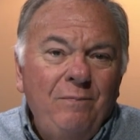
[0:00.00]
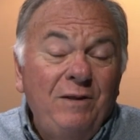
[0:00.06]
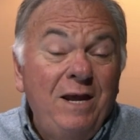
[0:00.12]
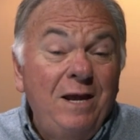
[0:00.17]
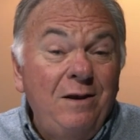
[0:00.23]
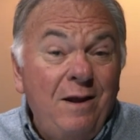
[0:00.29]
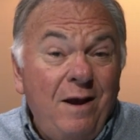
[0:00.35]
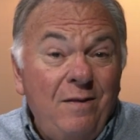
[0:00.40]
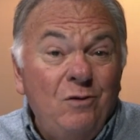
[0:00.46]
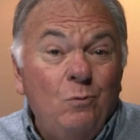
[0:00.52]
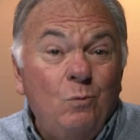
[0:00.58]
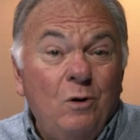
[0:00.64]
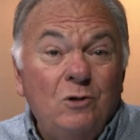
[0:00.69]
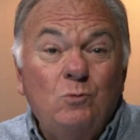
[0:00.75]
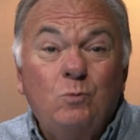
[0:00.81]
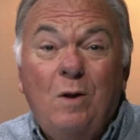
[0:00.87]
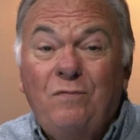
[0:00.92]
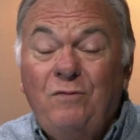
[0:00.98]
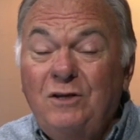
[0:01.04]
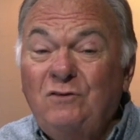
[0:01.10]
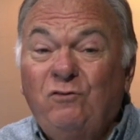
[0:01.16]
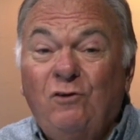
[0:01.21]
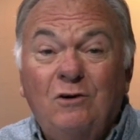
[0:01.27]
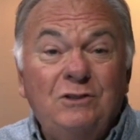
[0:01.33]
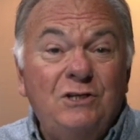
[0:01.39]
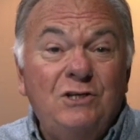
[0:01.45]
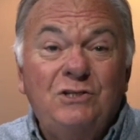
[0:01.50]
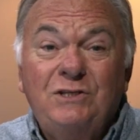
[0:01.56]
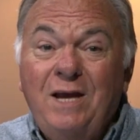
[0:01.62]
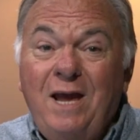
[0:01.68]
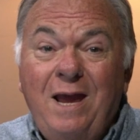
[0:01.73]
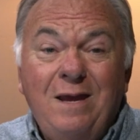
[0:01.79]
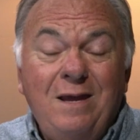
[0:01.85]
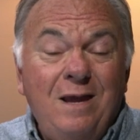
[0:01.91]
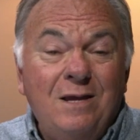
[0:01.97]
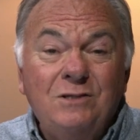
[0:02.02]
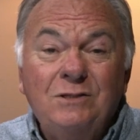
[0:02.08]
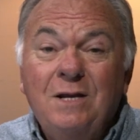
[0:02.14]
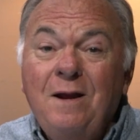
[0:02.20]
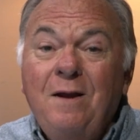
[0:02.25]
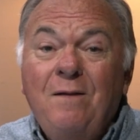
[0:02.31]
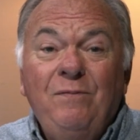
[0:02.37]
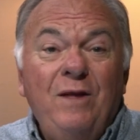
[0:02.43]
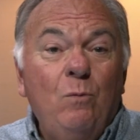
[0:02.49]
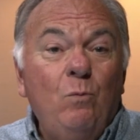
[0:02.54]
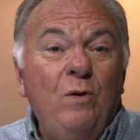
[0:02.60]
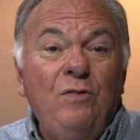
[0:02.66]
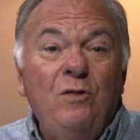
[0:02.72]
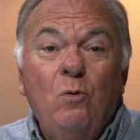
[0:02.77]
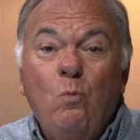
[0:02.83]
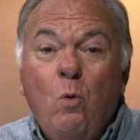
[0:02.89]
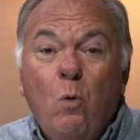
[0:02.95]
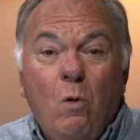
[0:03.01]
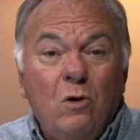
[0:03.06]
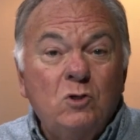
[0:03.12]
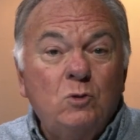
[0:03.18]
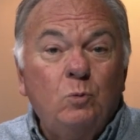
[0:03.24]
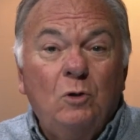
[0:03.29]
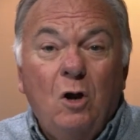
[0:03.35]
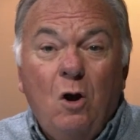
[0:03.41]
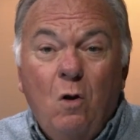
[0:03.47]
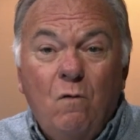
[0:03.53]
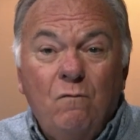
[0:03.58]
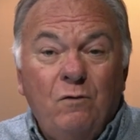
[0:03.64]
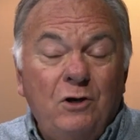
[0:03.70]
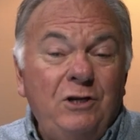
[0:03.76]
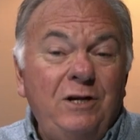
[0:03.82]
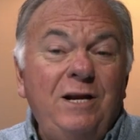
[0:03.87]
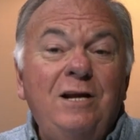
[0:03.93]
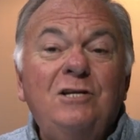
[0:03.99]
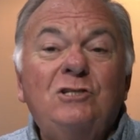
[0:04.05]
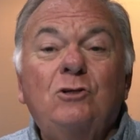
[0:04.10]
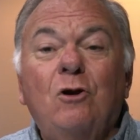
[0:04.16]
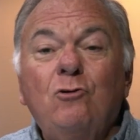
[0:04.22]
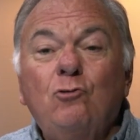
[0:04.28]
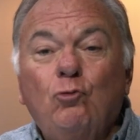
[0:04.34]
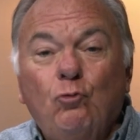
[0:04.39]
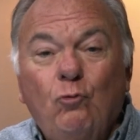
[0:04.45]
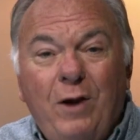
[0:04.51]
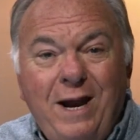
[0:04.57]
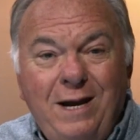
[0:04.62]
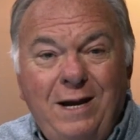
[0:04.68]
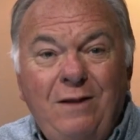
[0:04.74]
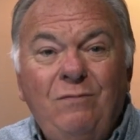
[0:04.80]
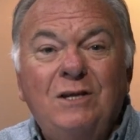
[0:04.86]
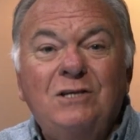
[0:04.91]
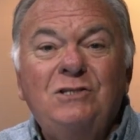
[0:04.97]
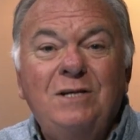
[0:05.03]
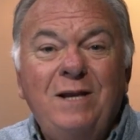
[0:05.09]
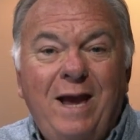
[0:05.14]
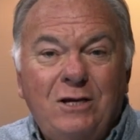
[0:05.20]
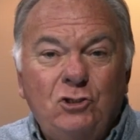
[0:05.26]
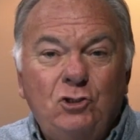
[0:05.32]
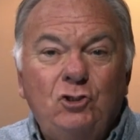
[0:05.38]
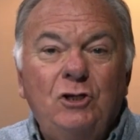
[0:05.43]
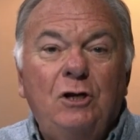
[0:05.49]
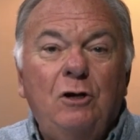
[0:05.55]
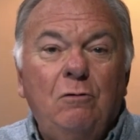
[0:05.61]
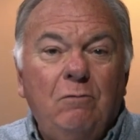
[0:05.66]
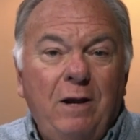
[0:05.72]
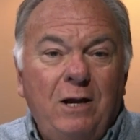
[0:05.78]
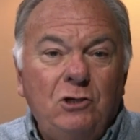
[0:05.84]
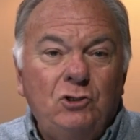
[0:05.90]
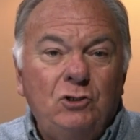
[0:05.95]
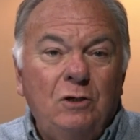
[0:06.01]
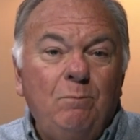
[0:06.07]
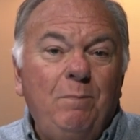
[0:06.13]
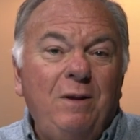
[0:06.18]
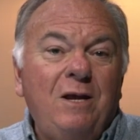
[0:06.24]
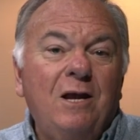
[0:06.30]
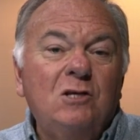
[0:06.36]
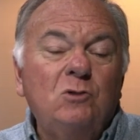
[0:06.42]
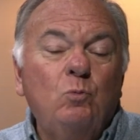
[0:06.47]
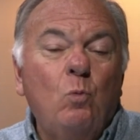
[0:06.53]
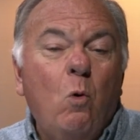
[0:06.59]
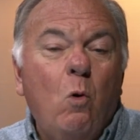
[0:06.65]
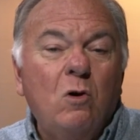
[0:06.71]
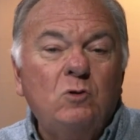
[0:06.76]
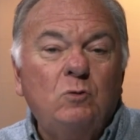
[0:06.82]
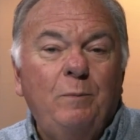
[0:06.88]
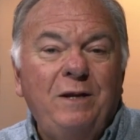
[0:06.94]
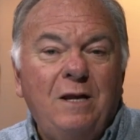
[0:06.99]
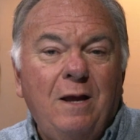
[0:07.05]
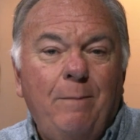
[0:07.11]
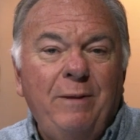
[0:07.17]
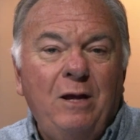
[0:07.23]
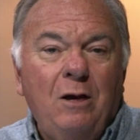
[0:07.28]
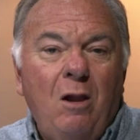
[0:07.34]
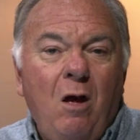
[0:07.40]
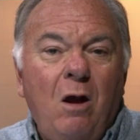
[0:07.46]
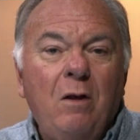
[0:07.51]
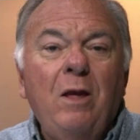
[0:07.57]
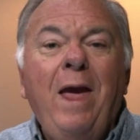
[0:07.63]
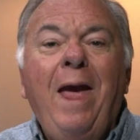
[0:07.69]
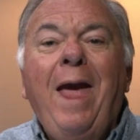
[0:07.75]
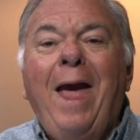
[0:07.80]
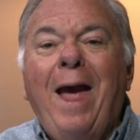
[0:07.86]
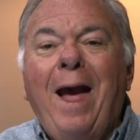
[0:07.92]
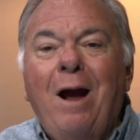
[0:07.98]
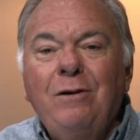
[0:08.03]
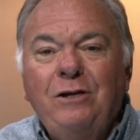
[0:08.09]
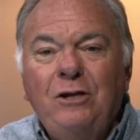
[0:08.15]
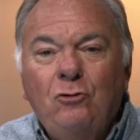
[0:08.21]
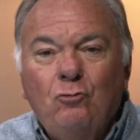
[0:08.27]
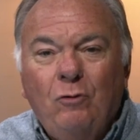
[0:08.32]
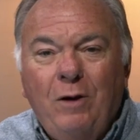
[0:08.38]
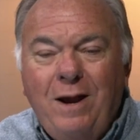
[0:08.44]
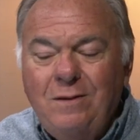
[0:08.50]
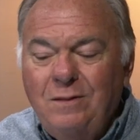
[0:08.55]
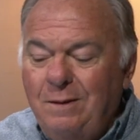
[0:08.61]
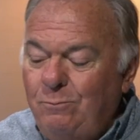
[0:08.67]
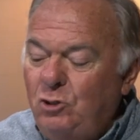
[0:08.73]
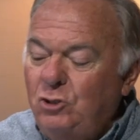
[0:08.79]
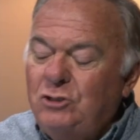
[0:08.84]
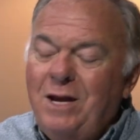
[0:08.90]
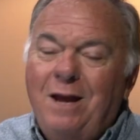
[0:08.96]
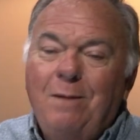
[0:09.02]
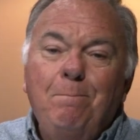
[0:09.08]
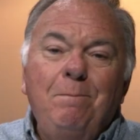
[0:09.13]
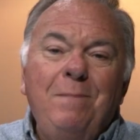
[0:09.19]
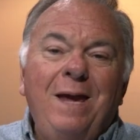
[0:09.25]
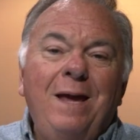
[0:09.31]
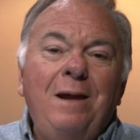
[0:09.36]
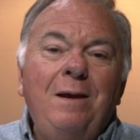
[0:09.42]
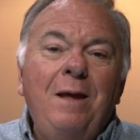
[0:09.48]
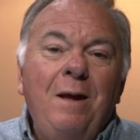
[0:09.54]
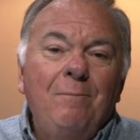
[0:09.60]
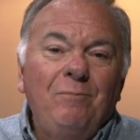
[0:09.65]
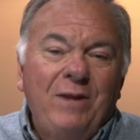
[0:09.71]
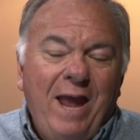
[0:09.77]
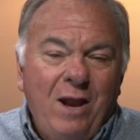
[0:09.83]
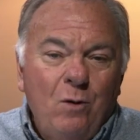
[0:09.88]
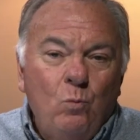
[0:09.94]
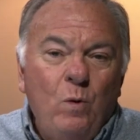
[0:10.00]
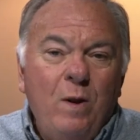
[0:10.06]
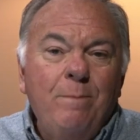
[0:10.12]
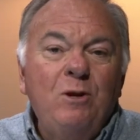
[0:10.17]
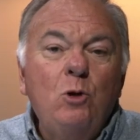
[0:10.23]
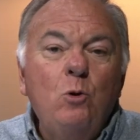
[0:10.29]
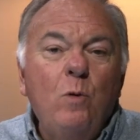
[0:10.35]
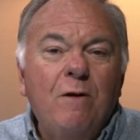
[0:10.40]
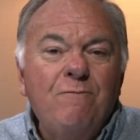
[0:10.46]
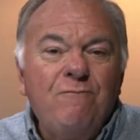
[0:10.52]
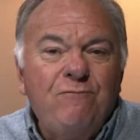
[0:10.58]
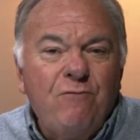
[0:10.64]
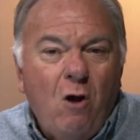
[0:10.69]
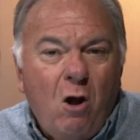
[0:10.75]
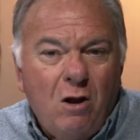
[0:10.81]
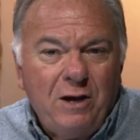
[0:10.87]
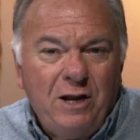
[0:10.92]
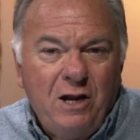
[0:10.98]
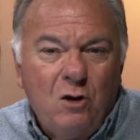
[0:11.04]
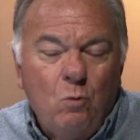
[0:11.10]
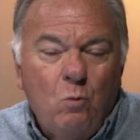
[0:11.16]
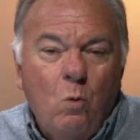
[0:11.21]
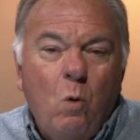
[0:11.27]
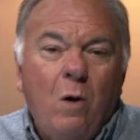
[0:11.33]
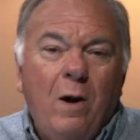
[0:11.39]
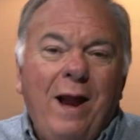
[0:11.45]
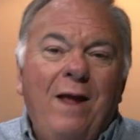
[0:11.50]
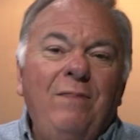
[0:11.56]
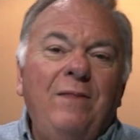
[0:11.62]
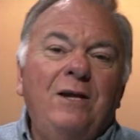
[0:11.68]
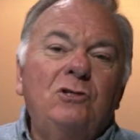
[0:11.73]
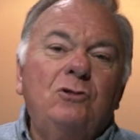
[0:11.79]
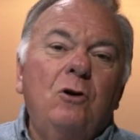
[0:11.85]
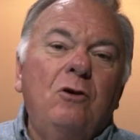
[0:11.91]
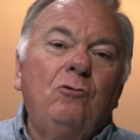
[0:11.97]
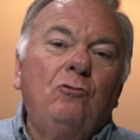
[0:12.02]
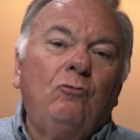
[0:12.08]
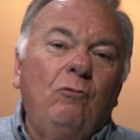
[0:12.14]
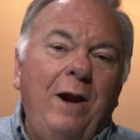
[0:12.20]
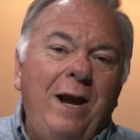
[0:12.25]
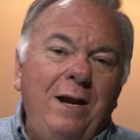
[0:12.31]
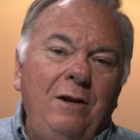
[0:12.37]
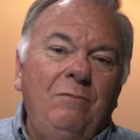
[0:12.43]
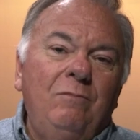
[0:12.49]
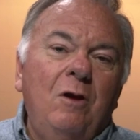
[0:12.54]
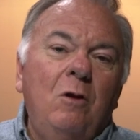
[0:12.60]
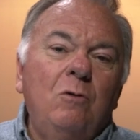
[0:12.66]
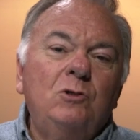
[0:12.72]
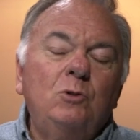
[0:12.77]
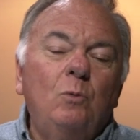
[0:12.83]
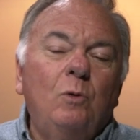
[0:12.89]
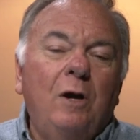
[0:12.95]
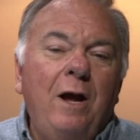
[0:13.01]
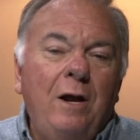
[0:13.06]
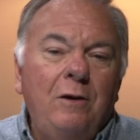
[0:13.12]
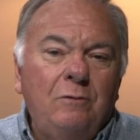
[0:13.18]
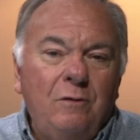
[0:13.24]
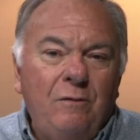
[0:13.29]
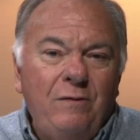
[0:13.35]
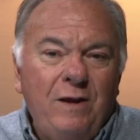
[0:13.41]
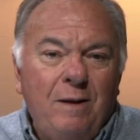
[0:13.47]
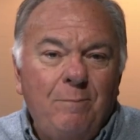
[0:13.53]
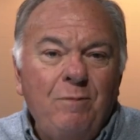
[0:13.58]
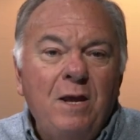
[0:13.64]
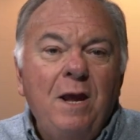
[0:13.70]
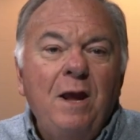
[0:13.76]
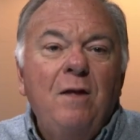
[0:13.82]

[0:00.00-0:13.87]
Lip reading: In other words, what this verse is saying is that when the wars were over, you need to start training this next generation because wars will be coming along. How do you train them? You take men and women who have fought in a war and they start training those who are under them.